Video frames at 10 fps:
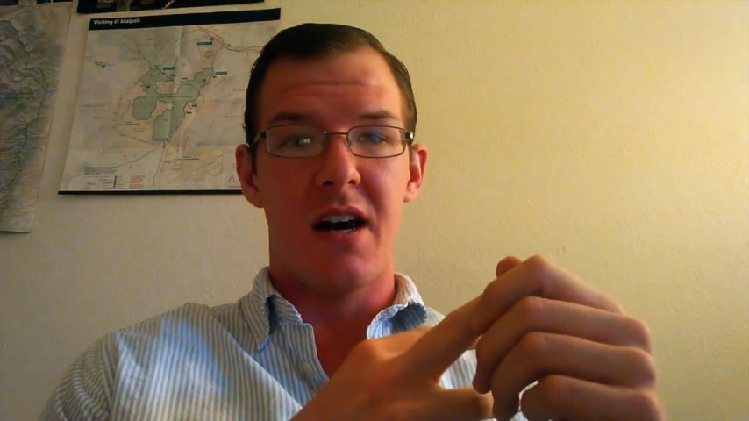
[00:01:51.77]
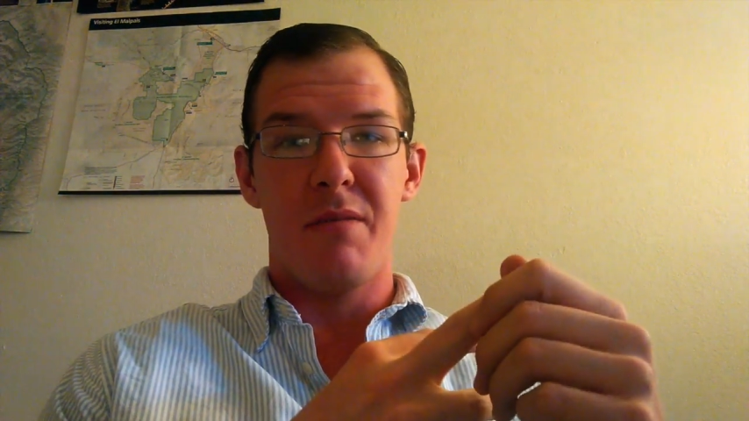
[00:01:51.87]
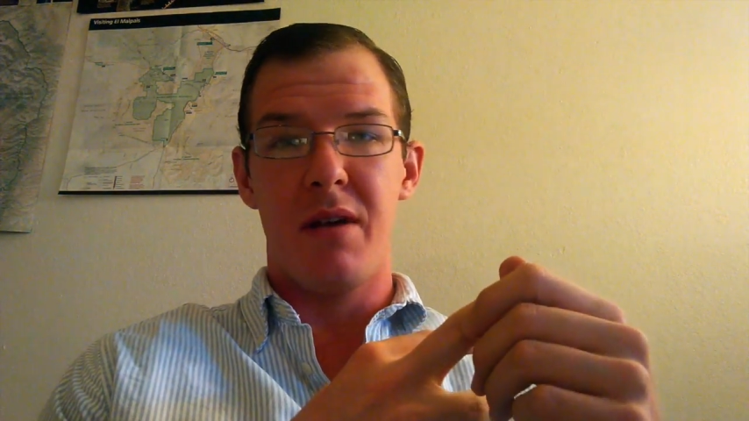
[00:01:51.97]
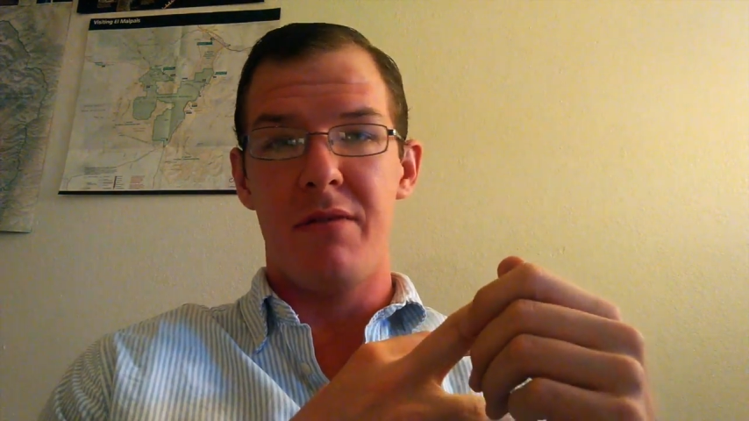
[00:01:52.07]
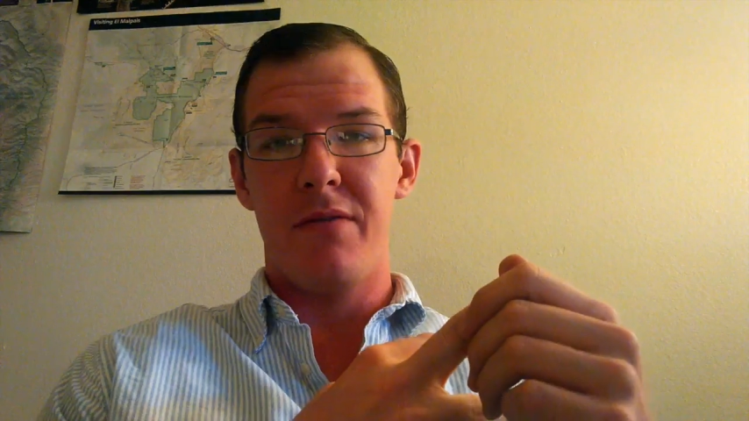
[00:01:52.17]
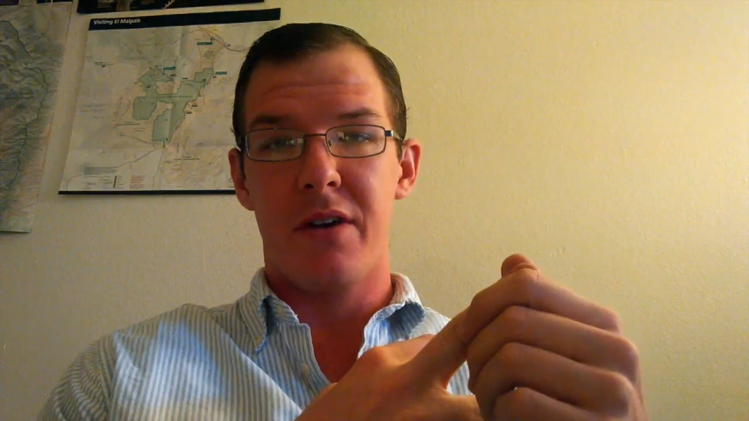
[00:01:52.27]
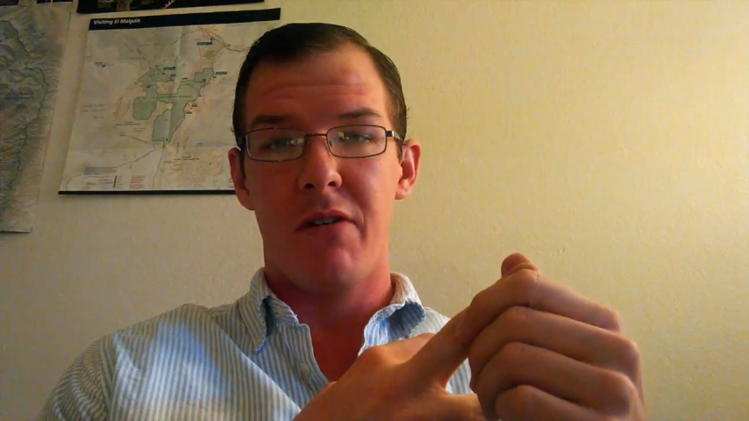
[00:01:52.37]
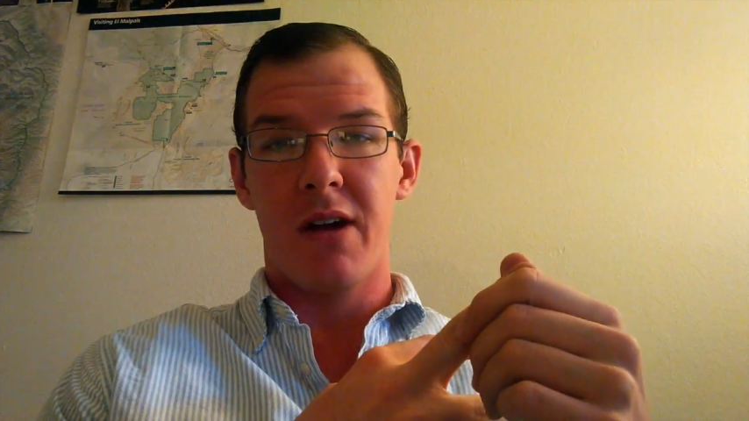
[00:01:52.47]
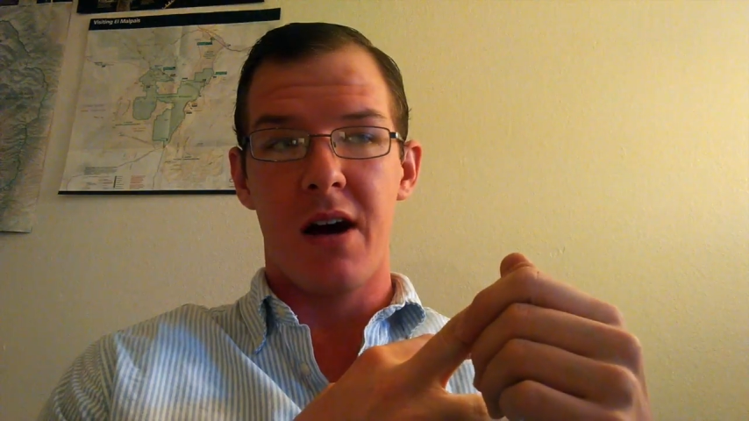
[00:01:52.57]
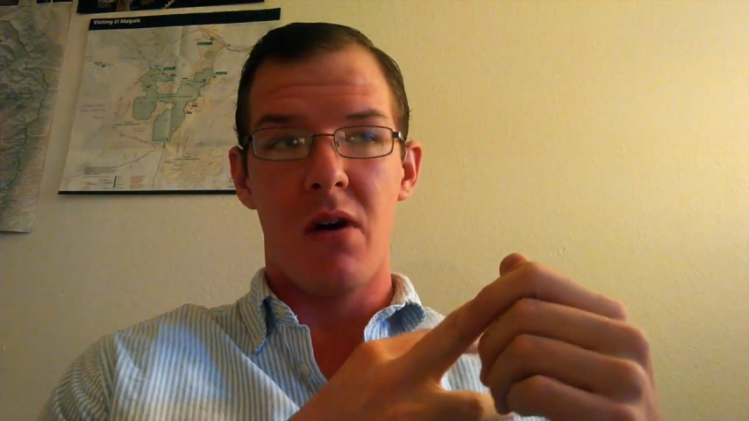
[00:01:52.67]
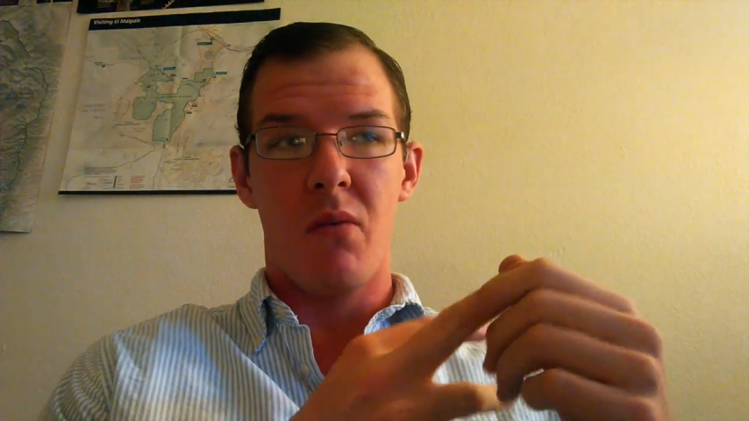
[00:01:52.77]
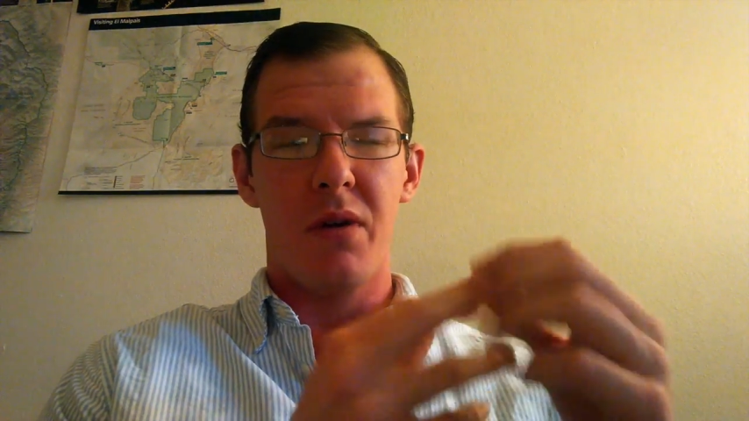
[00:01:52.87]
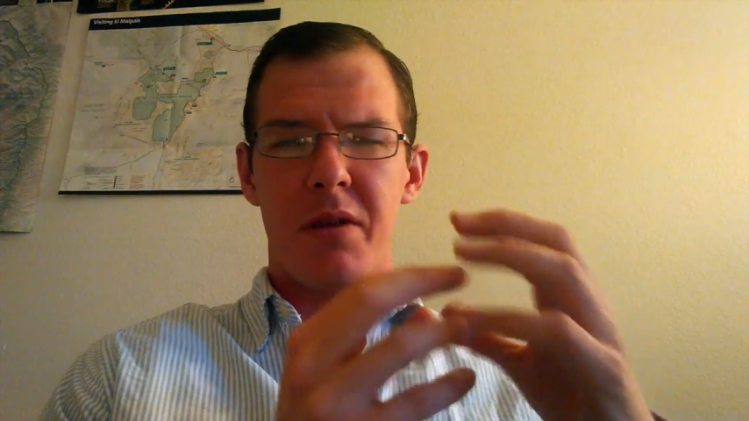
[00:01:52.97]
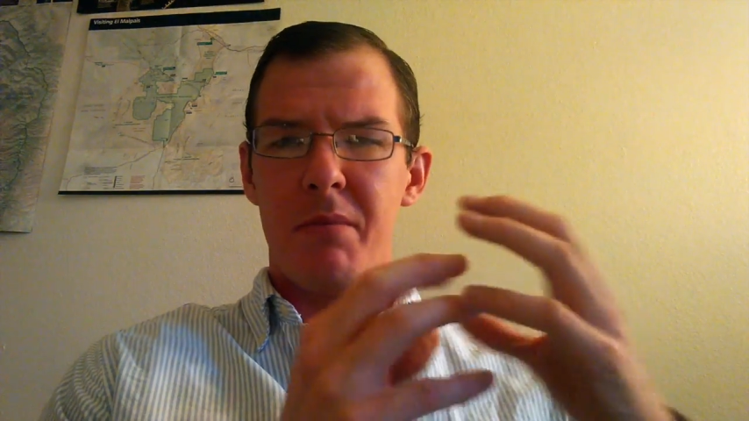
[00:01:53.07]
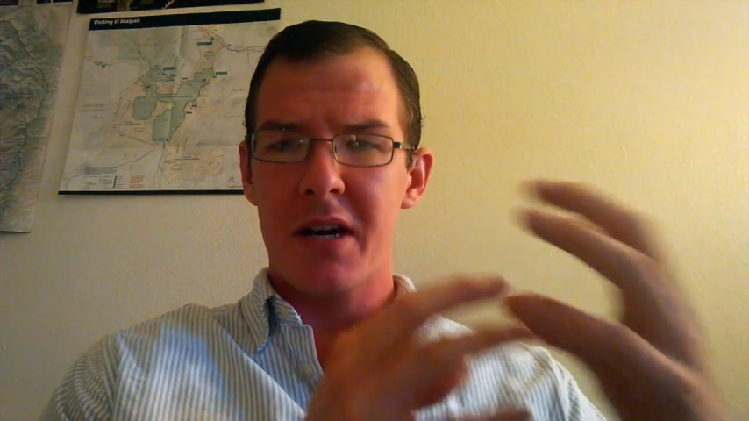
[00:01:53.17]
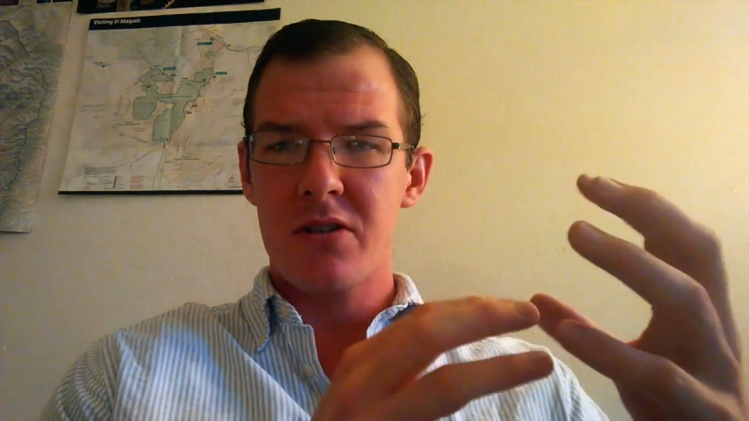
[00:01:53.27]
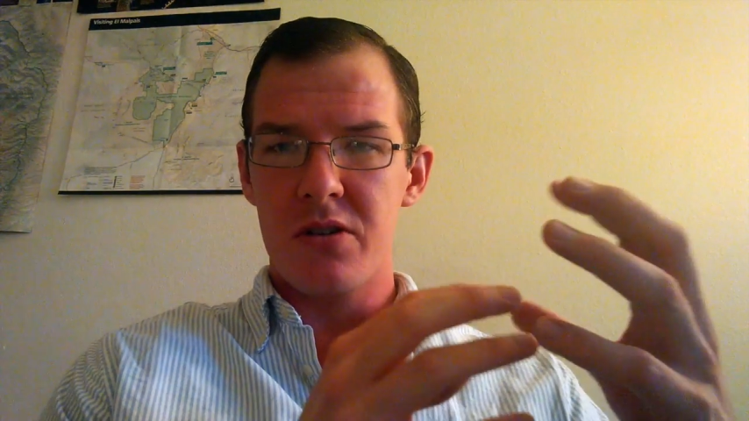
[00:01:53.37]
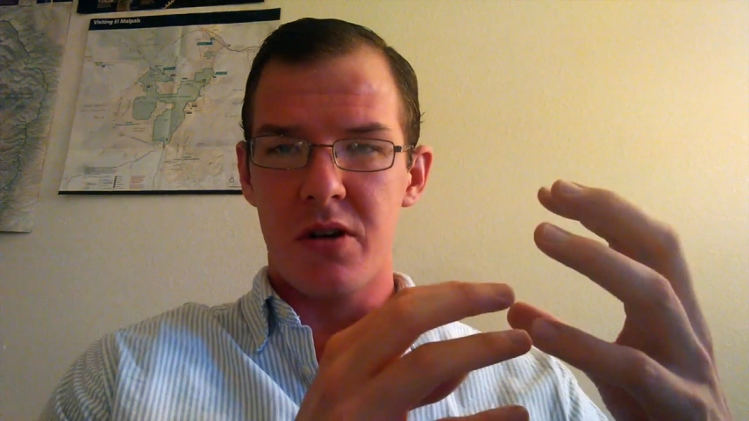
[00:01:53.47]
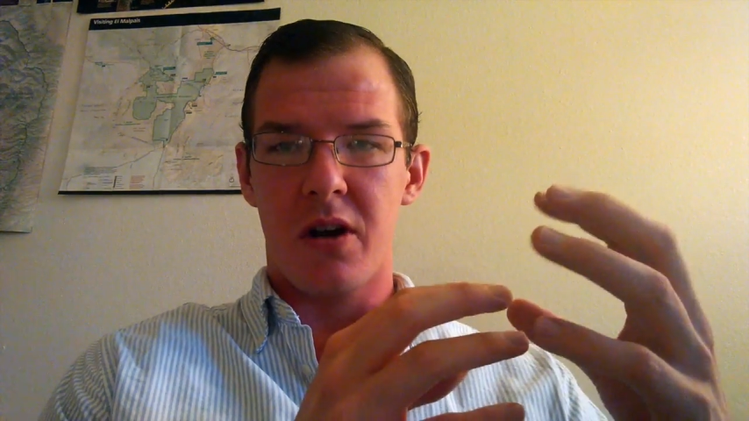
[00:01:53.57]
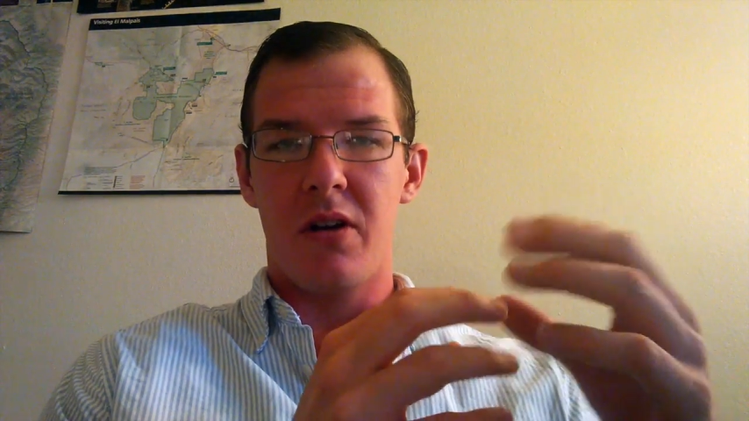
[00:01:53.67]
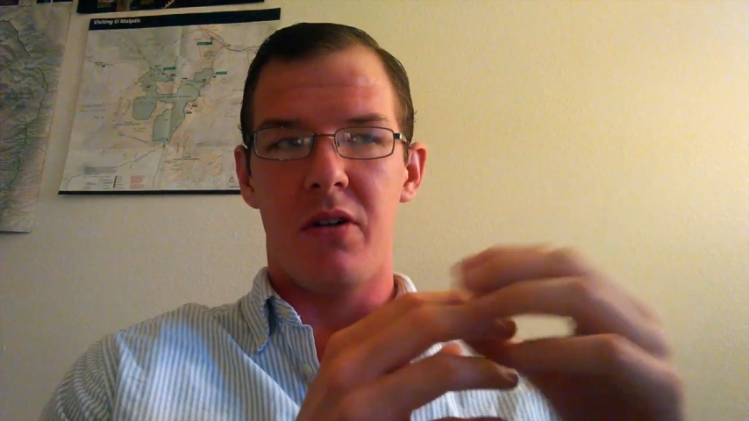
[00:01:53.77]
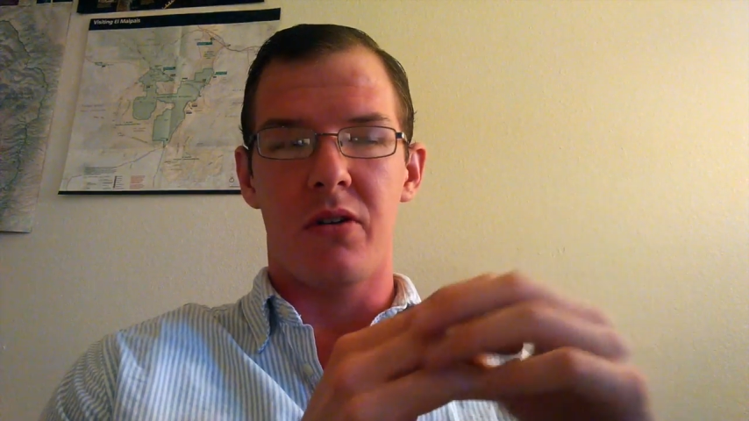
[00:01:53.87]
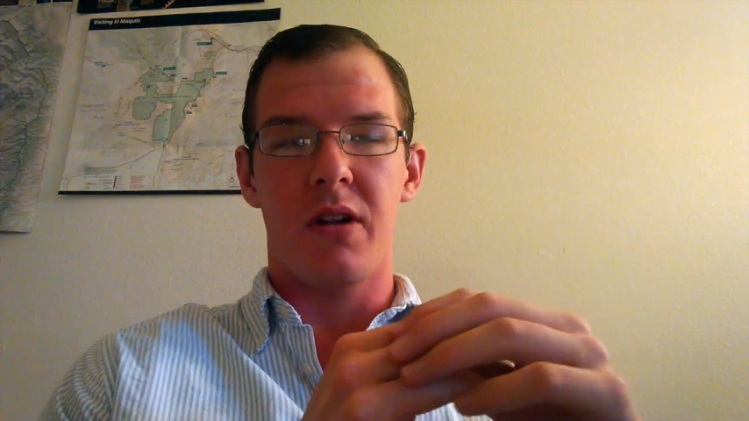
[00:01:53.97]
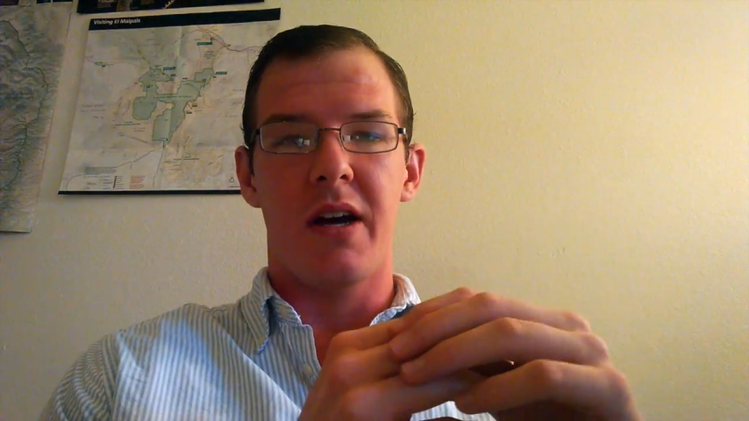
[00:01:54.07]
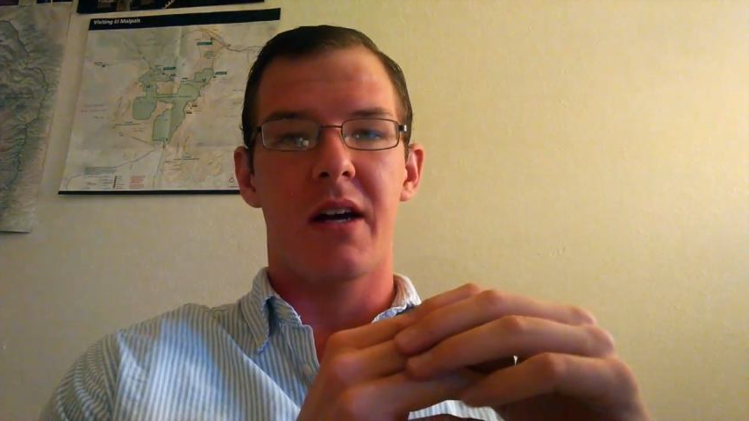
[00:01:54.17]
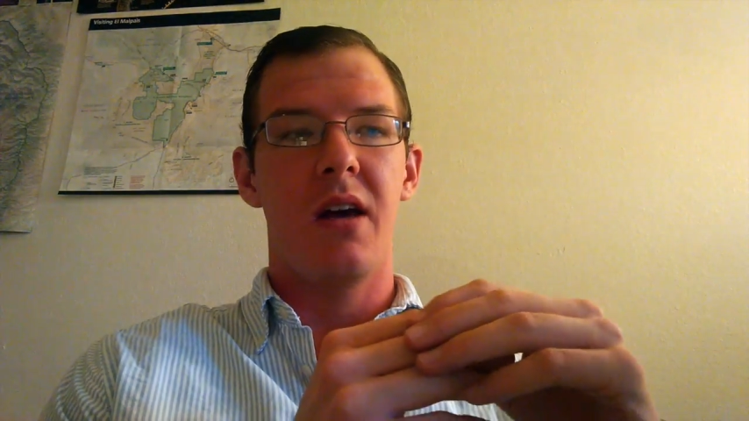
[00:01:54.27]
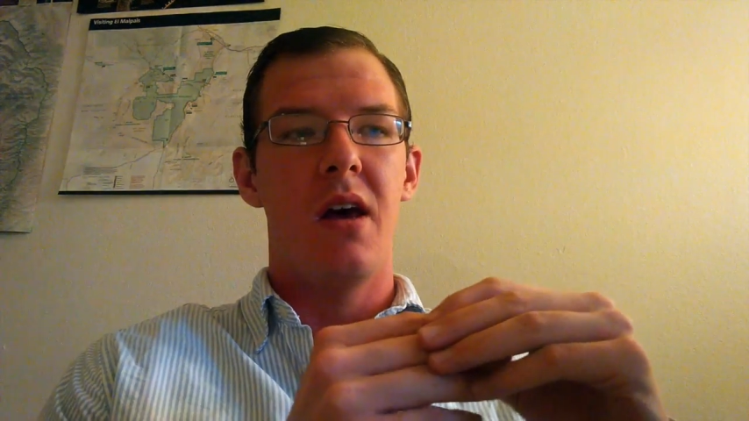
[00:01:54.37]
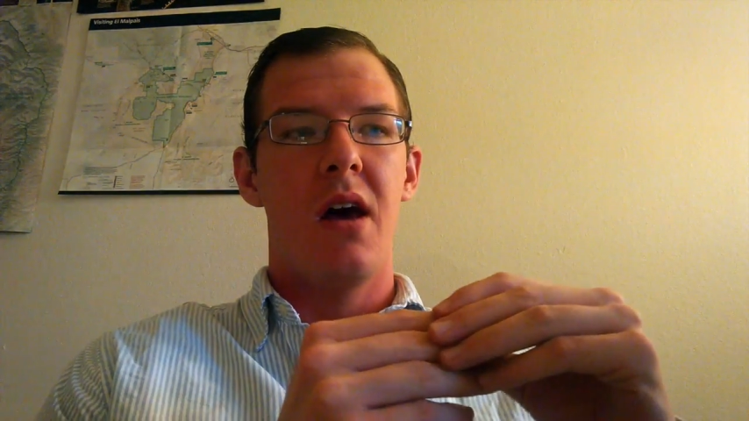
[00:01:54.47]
I've been figuring out what the pictures are going to look like.